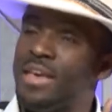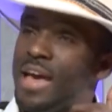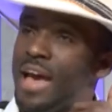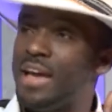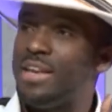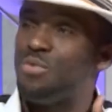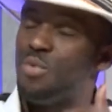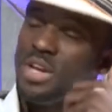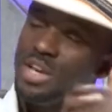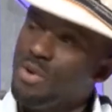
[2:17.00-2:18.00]
And
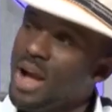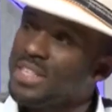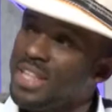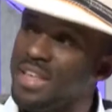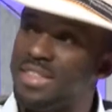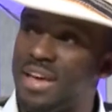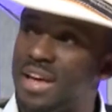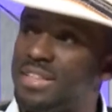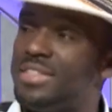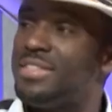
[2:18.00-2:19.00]
when it cracks like
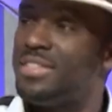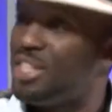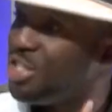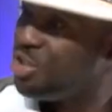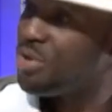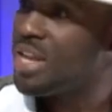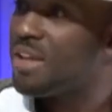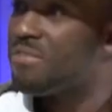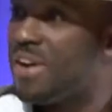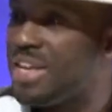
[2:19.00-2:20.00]
that, you get
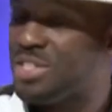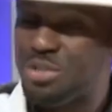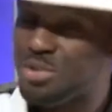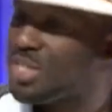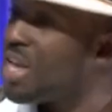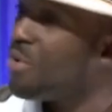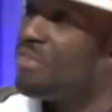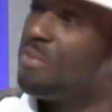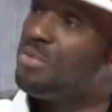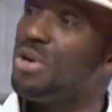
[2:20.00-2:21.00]
advice to stay away
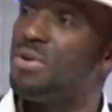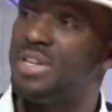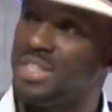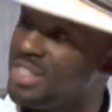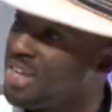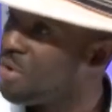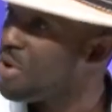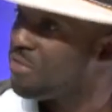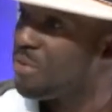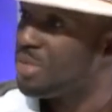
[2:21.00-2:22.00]
from talking, stay
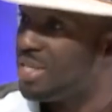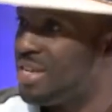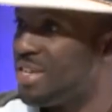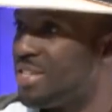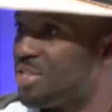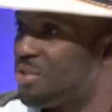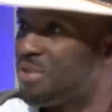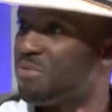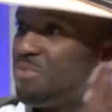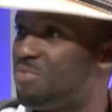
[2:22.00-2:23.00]
away from singing, so
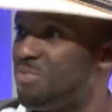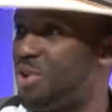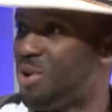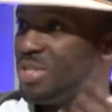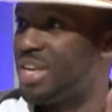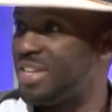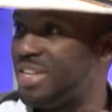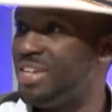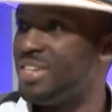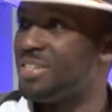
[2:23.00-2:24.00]
the cords can heal.
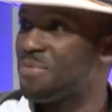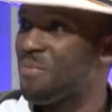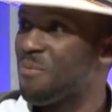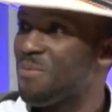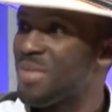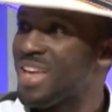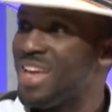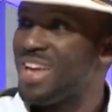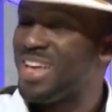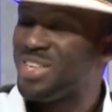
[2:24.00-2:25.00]
So if you to me now, while I
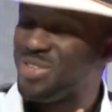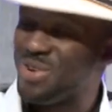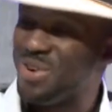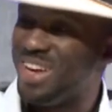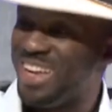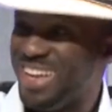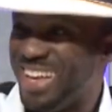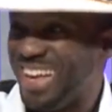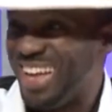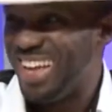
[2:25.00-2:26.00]
do,
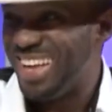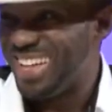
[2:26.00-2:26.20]
because now my